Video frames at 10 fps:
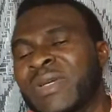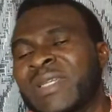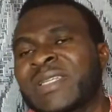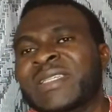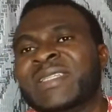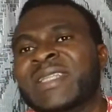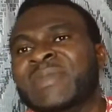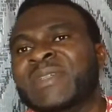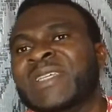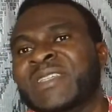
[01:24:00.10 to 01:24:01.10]
there's a damage
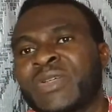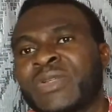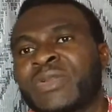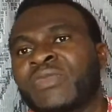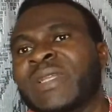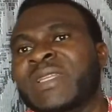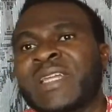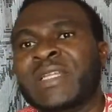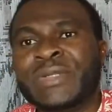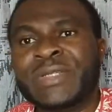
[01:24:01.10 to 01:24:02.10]
as a result of when they are
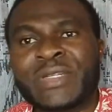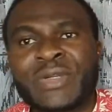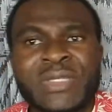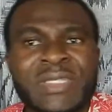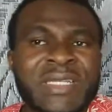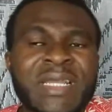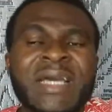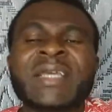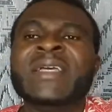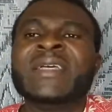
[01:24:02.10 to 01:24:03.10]
loading the container,
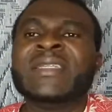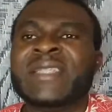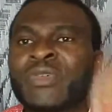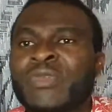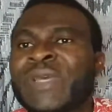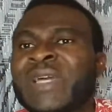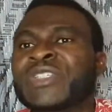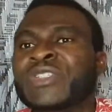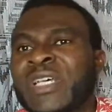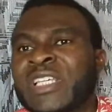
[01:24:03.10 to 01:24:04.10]
there will be an
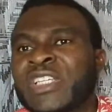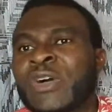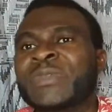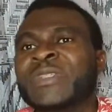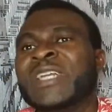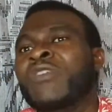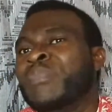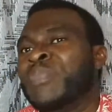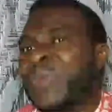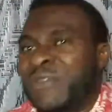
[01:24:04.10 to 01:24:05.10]
insurance company that will
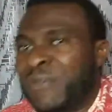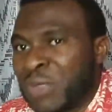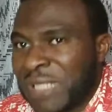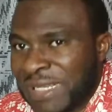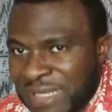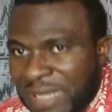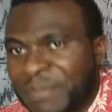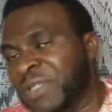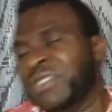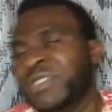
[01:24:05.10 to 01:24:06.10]
pay for that
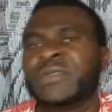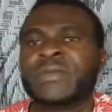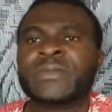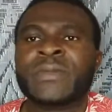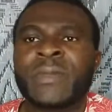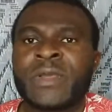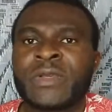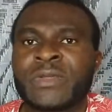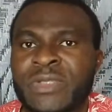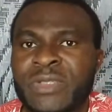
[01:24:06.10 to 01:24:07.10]
damage. You
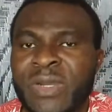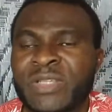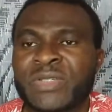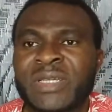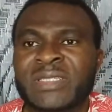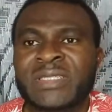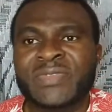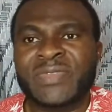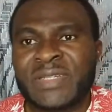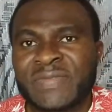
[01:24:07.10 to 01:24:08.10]
see why insurance is
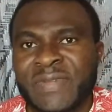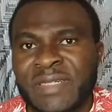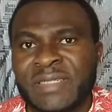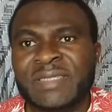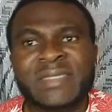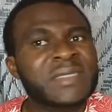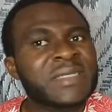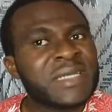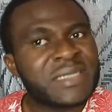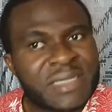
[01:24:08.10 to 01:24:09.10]
very, very
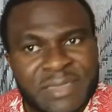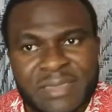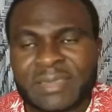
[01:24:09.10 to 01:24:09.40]
necessary.